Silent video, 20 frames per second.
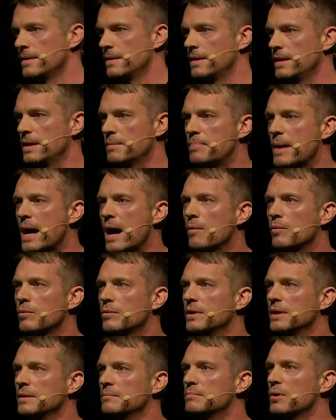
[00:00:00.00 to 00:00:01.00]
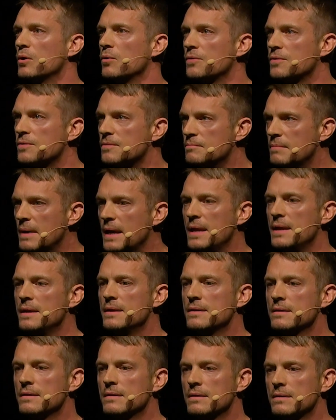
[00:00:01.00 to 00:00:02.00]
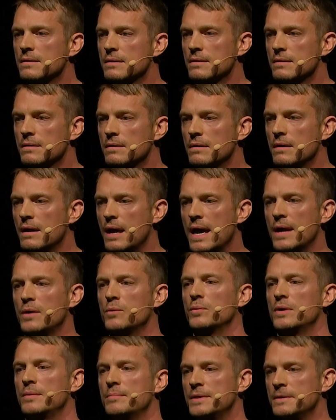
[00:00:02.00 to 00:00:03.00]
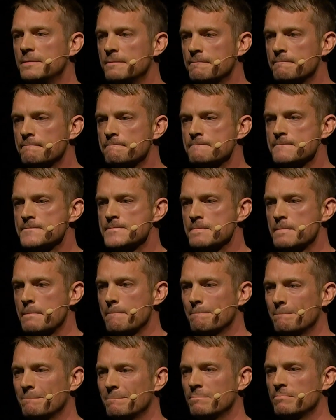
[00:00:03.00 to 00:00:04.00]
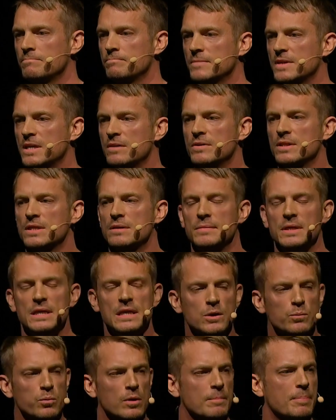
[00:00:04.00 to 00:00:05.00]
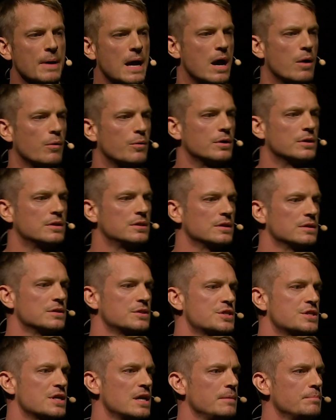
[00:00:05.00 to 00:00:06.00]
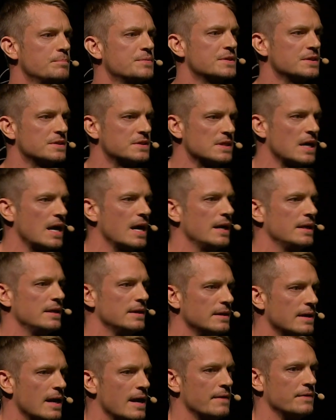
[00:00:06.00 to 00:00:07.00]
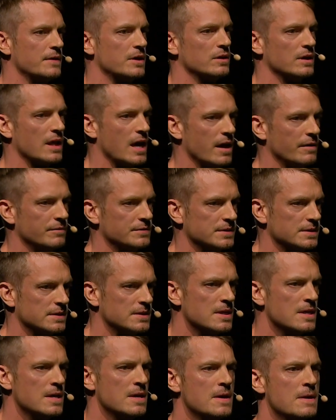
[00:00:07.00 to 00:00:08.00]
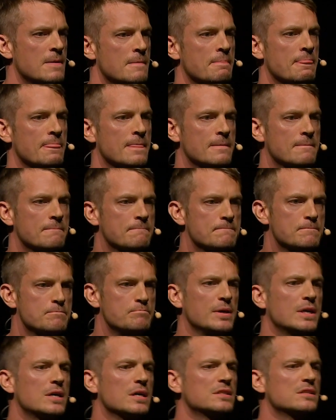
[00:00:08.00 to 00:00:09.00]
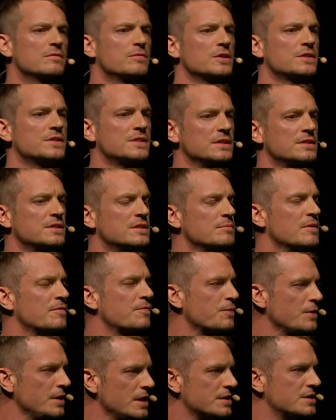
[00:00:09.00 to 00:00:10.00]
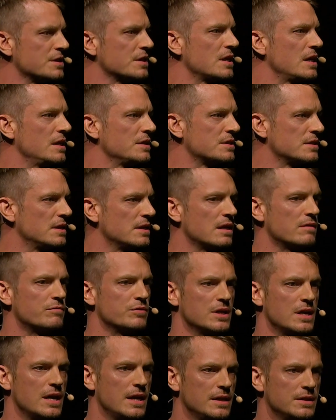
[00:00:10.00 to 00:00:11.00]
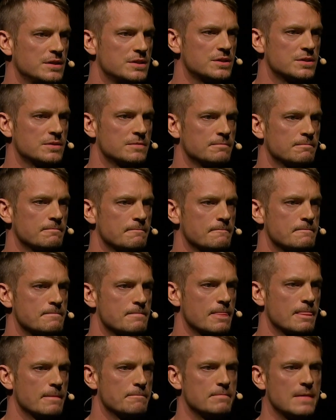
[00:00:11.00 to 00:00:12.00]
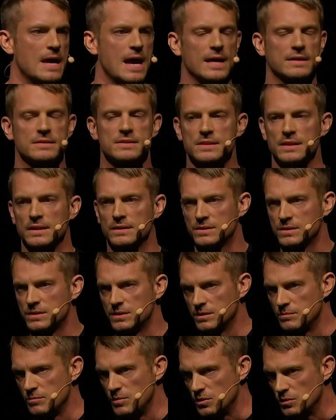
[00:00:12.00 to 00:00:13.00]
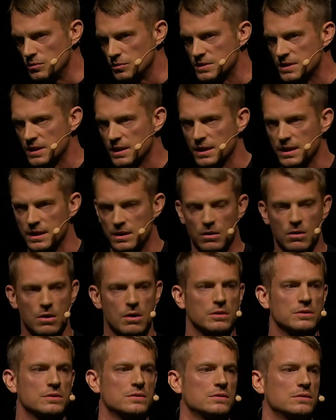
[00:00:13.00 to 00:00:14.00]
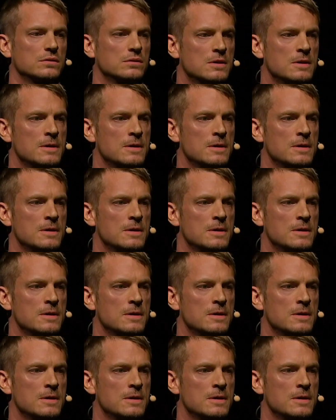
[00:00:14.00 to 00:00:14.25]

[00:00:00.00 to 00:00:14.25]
empowering both men and women, giving them equal power to shape society and their lives. And because of our system of free education at every age, access to music and arts,